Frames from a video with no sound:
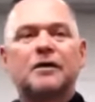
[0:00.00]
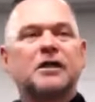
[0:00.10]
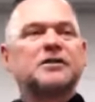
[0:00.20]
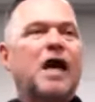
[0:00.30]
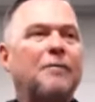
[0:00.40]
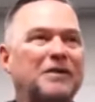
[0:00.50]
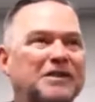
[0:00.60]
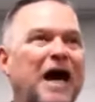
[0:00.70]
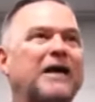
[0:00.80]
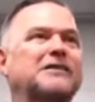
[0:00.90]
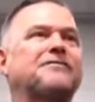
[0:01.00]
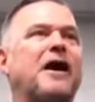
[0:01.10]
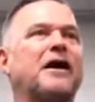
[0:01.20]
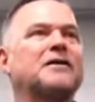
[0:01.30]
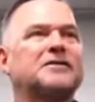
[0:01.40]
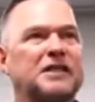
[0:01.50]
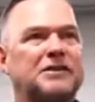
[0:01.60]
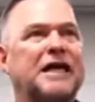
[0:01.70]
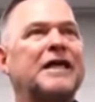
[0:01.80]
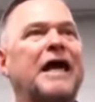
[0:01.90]
Let's not be satisfied.
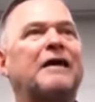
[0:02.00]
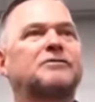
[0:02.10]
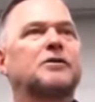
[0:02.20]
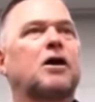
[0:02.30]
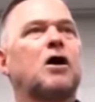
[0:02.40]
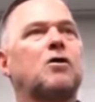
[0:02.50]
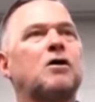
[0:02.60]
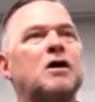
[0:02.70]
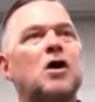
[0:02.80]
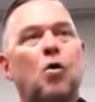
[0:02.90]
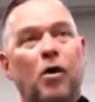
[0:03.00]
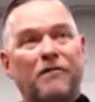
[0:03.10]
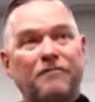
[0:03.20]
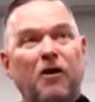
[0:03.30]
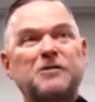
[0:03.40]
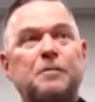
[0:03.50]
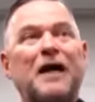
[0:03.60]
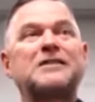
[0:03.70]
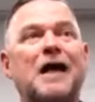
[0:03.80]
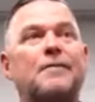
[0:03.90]
16 games to go. We're in first
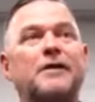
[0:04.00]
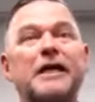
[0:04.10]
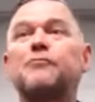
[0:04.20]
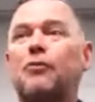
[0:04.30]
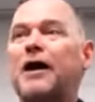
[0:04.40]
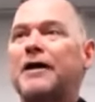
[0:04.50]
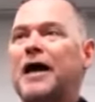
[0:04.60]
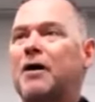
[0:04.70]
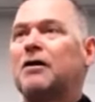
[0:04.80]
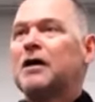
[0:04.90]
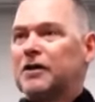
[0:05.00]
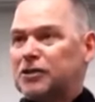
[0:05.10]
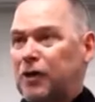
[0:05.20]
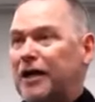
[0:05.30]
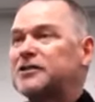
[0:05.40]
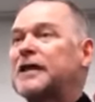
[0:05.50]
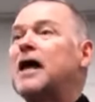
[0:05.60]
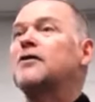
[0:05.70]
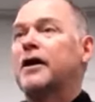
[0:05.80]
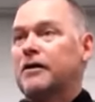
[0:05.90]
place, I believe, right now. Let's try to
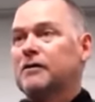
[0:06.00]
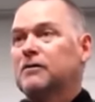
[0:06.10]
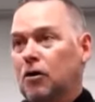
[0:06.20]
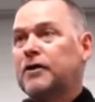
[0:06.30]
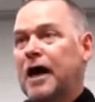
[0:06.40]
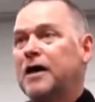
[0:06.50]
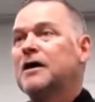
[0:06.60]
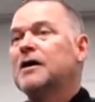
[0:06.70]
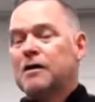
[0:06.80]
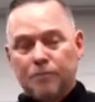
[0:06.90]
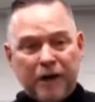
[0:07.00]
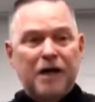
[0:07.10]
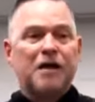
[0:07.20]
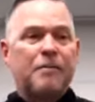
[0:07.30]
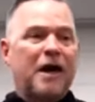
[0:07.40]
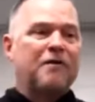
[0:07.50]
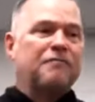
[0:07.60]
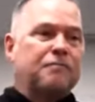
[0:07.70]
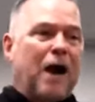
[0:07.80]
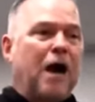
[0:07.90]
stay there, okay? Bring it in, man.
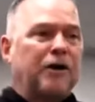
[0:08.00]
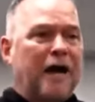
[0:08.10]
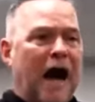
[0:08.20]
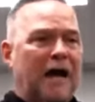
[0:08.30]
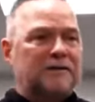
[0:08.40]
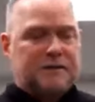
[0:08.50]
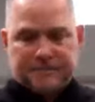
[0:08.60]
Proud of you guys.